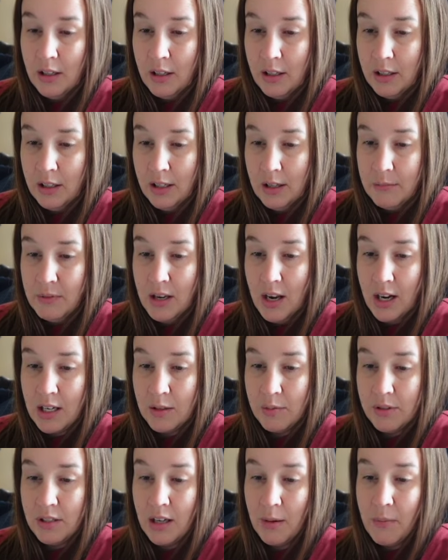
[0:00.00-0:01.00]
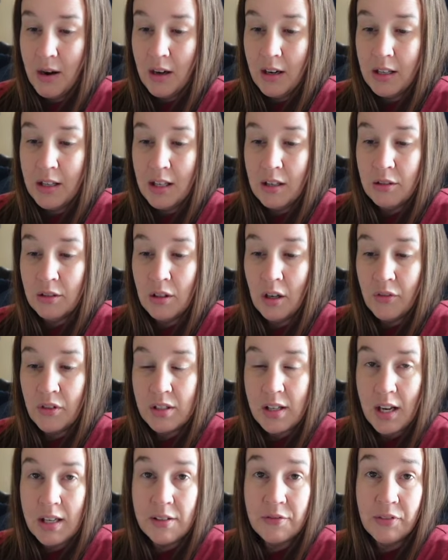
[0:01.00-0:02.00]
Next was an American Eagle
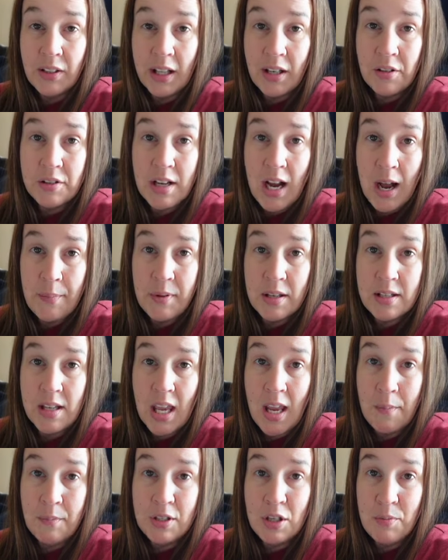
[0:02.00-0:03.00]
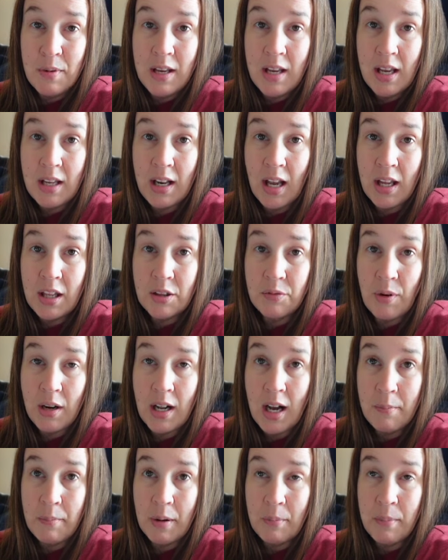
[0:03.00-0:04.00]
oversized flannel top. This came to me in a thread
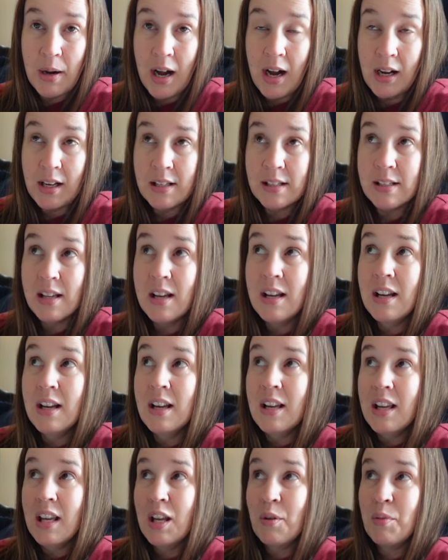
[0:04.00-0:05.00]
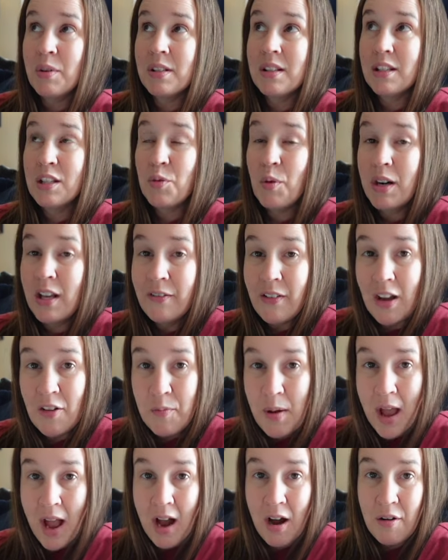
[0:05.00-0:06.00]
up box. It was the
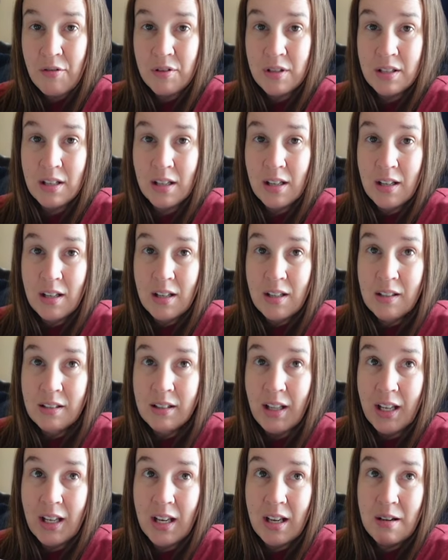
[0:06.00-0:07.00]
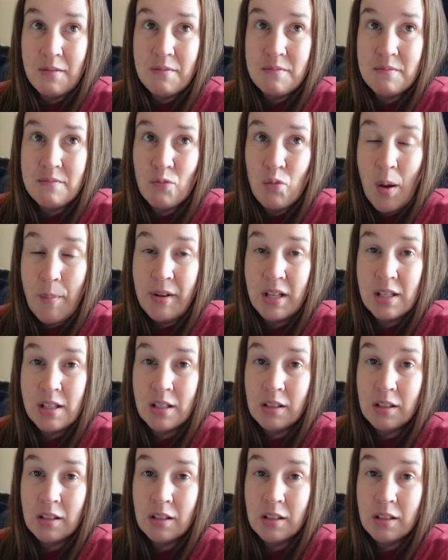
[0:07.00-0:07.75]
25-pound like women's